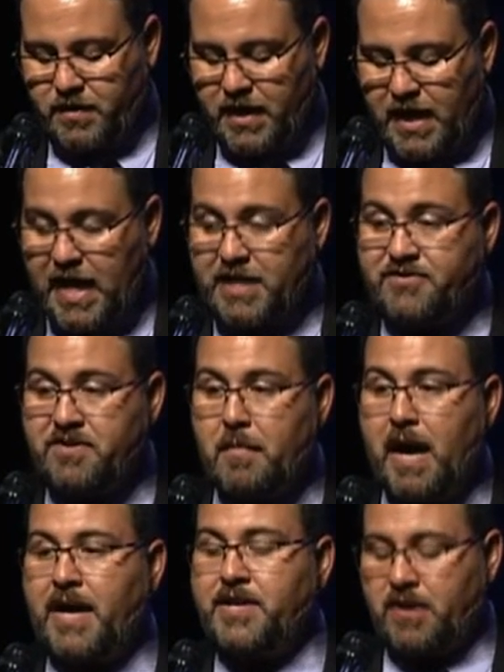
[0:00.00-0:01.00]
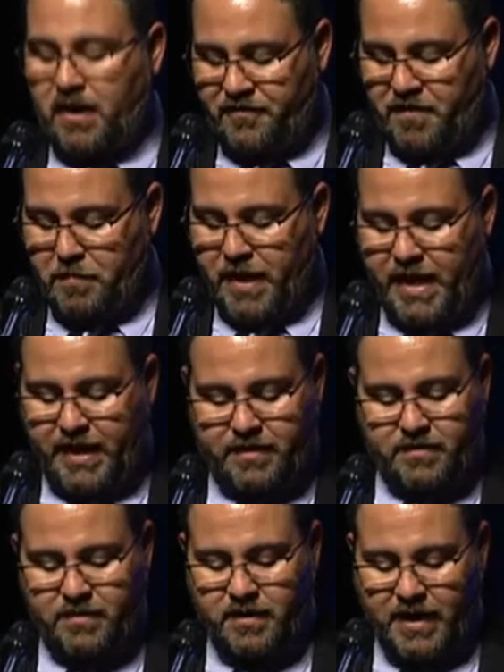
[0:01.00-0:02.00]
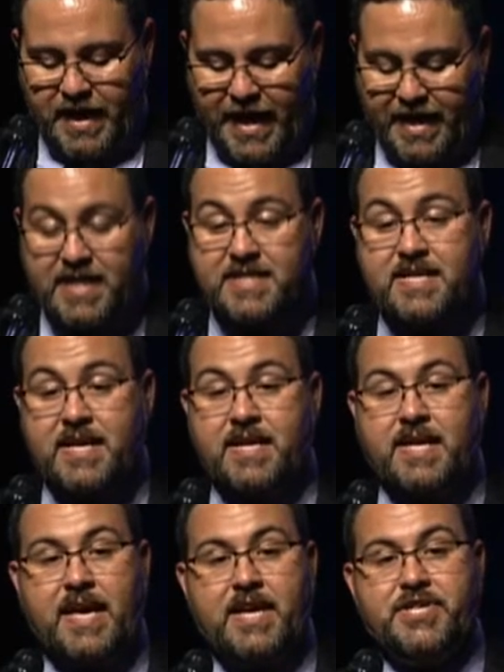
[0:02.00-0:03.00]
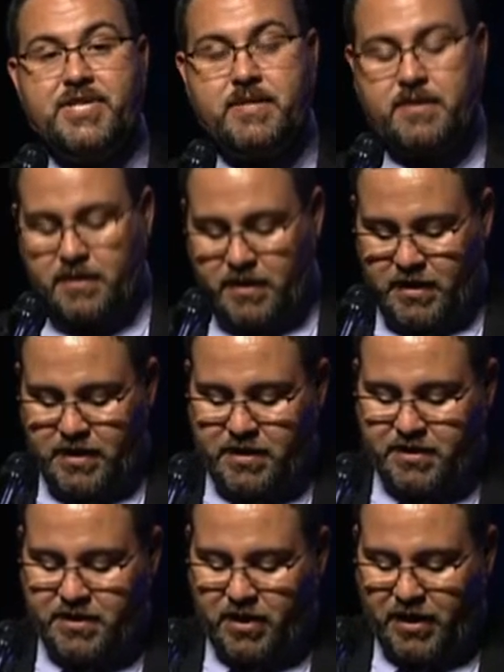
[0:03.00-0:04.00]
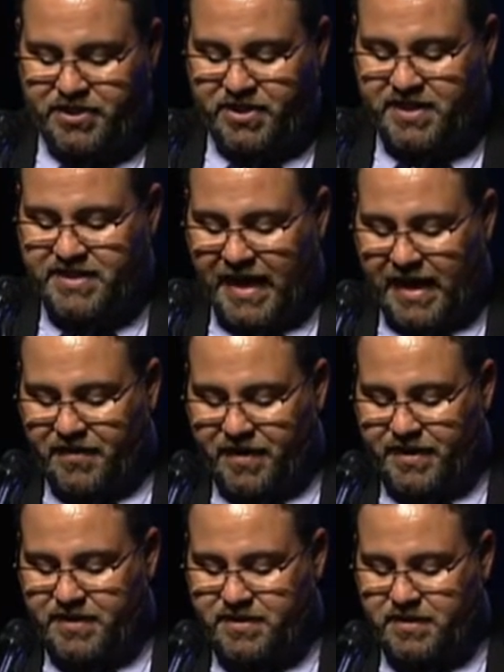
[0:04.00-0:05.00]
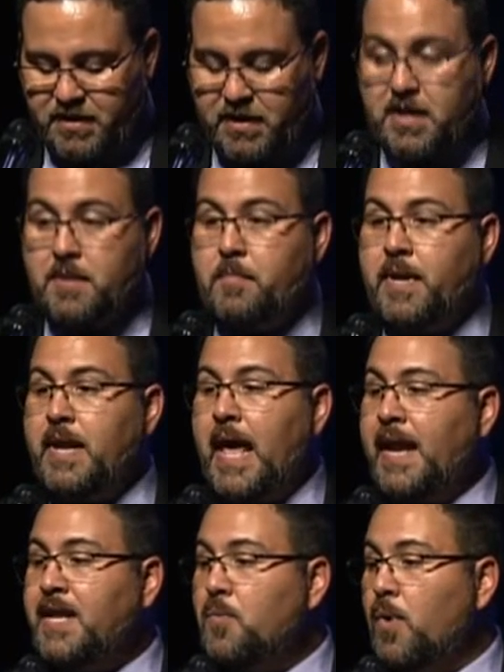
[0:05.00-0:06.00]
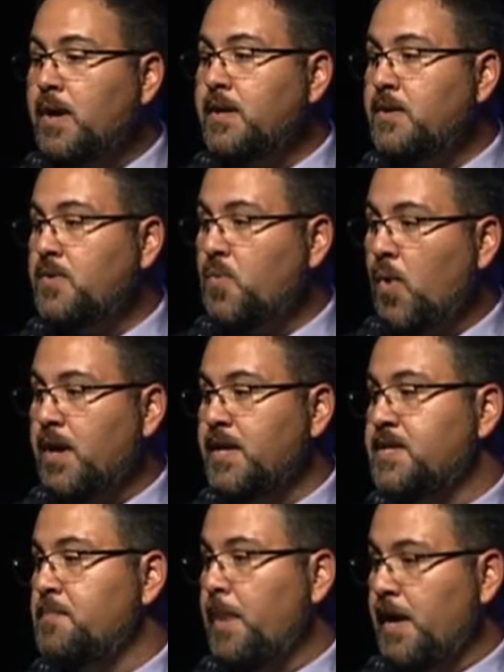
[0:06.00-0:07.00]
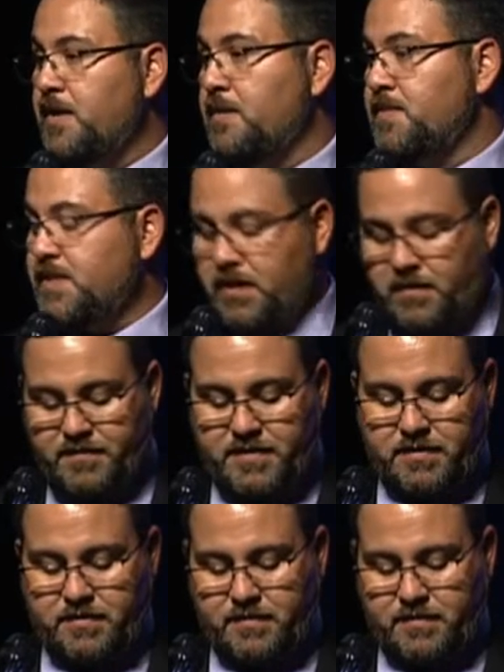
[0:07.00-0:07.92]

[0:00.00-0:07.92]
as a reminder of the man and his dedication to not just his athletes, but anyone who wanted to better themselves.